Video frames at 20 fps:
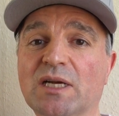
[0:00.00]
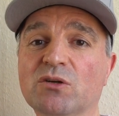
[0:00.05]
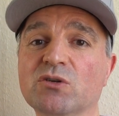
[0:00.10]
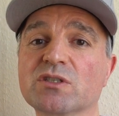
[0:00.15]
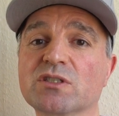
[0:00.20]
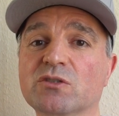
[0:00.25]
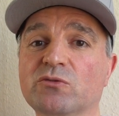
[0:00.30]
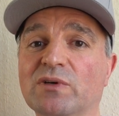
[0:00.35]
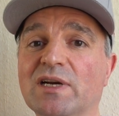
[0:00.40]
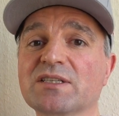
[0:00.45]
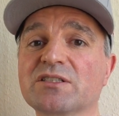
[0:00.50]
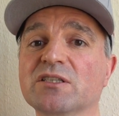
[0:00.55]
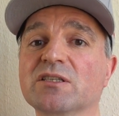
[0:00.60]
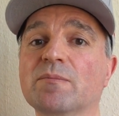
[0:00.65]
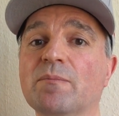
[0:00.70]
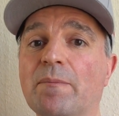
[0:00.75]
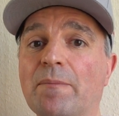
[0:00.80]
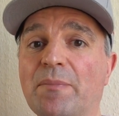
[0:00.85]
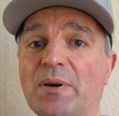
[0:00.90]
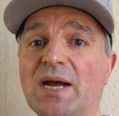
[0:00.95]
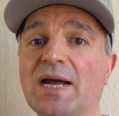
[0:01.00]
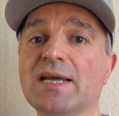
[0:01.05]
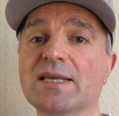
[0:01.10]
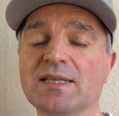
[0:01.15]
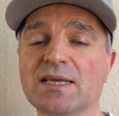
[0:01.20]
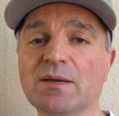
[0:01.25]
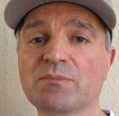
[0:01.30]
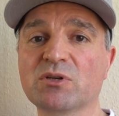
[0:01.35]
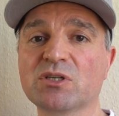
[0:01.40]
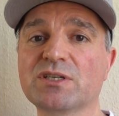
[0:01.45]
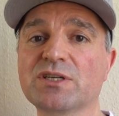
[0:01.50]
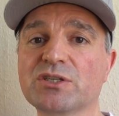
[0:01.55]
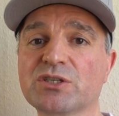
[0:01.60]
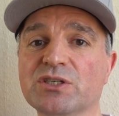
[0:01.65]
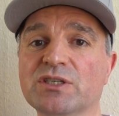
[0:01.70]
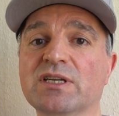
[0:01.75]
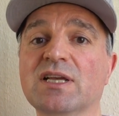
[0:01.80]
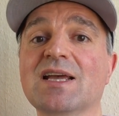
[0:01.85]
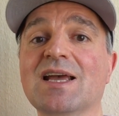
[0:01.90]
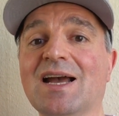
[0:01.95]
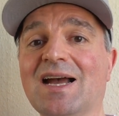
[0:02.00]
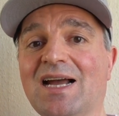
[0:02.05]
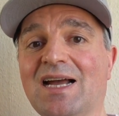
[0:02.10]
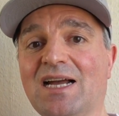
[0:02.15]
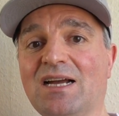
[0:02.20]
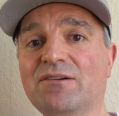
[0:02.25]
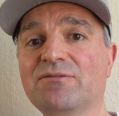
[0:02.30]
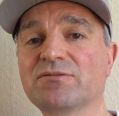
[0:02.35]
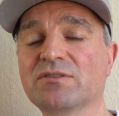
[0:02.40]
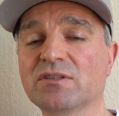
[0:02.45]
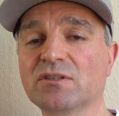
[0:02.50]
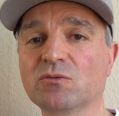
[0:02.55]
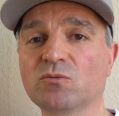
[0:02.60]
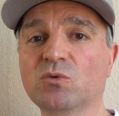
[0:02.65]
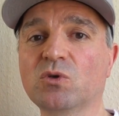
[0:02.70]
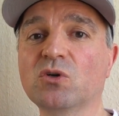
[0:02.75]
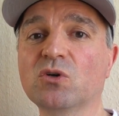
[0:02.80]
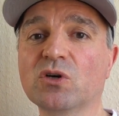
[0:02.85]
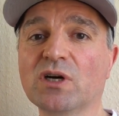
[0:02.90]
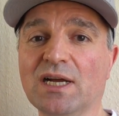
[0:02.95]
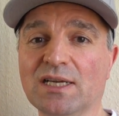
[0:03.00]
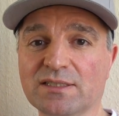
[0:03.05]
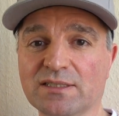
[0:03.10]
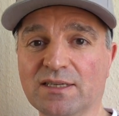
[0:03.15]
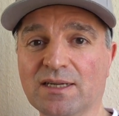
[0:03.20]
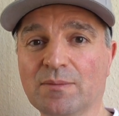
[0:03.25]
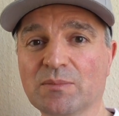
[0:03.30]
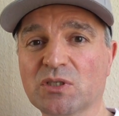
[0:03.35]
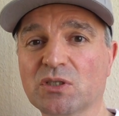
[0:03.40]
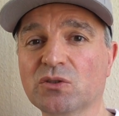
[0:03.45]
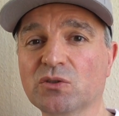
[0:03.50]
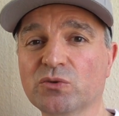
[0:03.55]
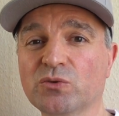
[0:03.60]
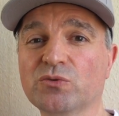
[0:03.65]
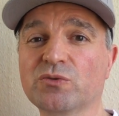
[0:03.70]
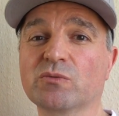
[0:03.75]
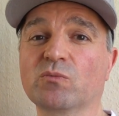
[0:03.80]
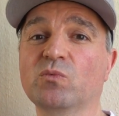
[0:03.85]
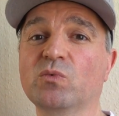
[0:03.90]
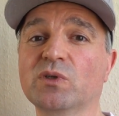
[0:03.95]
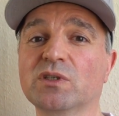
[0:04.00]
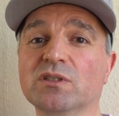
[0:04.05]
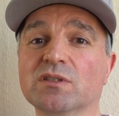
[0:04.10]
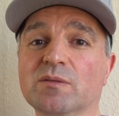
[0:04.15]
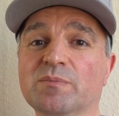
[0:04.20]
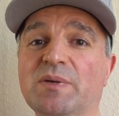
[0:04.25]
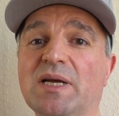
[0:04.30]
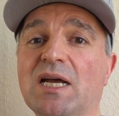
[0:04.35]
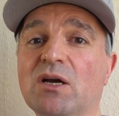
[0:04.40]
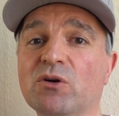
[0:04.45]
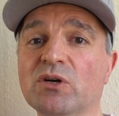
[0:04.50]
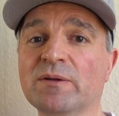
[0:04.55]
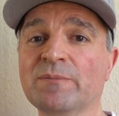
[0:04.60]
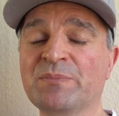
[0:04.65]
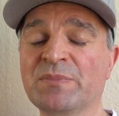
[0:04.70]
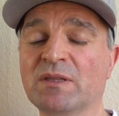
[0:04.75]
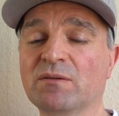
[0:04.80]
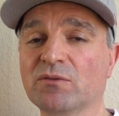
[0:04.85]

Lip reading: powers granted by their position after the war as an absolute world power.